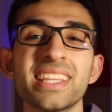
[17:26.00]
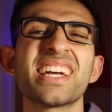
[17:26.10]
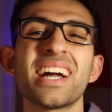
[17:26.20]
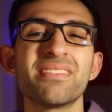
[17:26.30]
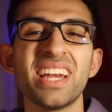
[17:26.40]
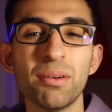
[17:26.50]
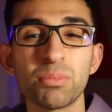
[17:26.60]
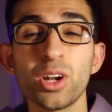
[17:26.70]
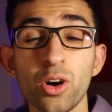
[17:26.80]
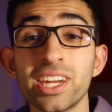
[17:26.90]
I think I've
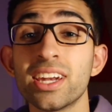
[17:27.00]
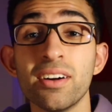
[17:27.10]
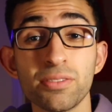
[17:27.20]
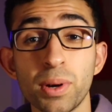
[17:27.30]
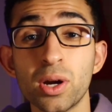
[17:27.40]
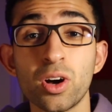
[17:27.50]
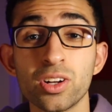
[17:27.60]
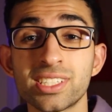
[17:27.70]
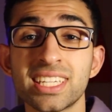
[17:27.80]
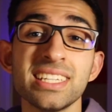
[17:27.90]
rambled on enough about
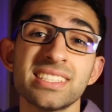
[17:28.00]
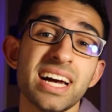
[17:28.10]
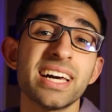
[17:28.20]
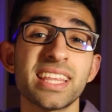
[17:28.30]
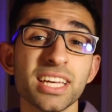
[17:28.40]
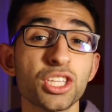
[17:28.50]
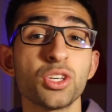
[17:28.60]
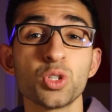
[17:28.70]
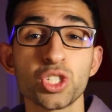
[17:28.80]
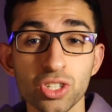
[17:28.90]
OSCEs. I think
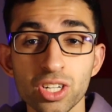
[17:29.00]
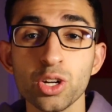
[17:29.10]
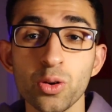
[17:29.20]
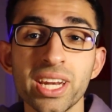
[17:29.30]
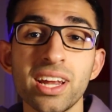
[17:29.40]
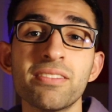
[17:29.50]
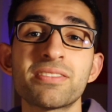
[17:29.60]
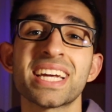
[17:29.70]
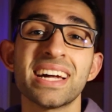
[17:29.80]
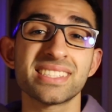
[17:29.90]
you should know enough
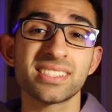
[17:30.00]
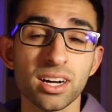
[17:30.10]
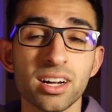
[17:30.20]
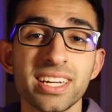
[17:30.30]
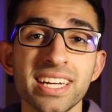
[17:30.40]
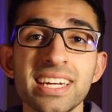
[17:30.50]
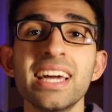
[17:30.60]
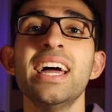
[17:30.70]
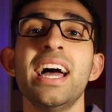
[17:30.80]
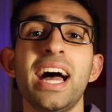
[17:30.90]
to get started
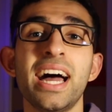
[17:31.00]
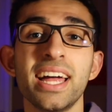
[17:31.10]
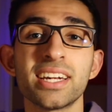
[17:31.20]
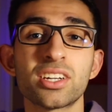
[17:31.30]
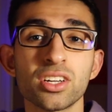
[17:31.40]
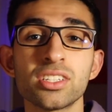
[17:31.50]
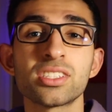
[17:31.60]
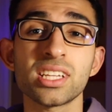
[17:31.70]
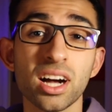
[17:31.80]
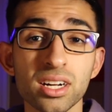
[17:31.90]
and to
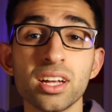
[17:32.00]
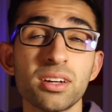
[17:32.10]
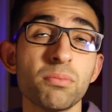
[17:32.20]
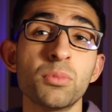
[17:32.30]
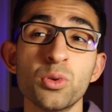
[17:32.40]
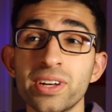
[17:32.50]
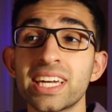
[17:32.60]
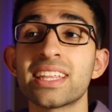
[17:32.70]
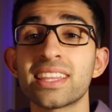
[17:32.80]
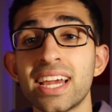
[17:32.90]
start
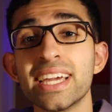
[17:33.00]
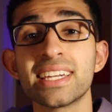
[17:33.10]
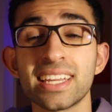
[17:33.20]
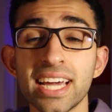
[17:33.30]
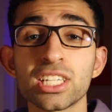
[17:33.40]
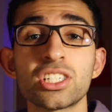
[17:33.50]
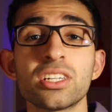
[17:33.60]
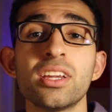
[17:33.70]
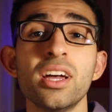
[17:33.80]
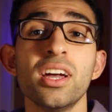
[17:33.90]
moving in the right
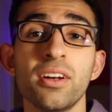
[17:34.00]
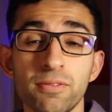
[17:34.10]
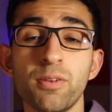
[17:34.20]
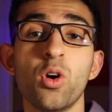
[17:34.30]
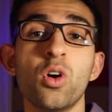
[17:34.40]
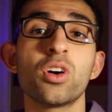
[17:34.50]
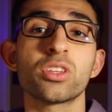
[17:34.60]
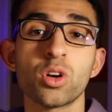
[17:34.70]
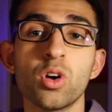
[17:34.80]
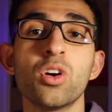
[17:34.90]
direction for
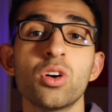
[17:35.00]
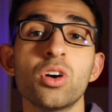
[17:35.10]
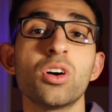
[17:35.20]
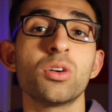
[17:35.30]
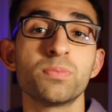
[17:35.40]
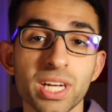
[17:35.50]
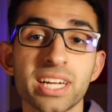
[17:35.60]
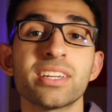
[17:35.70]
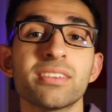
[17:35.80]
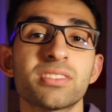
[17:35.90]
your
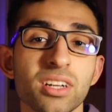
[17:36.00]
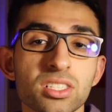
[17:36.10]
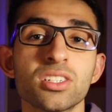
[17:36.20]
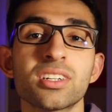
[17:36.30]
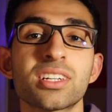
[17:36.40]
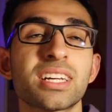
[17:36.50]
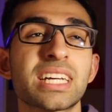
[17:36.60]
objective structured